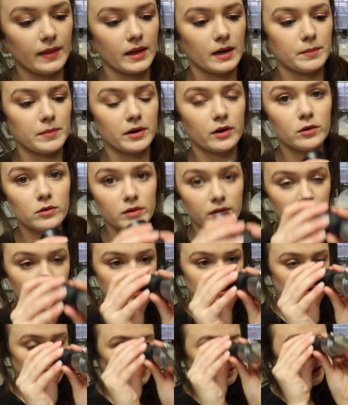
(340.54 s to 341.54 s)
and then I'm gonna hold it
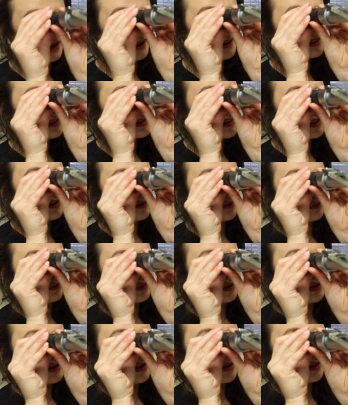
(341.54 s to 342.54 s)
up to the light and
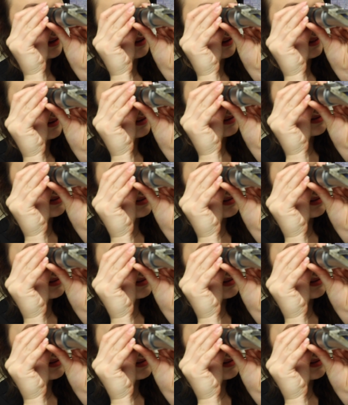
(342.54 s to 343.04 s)
read the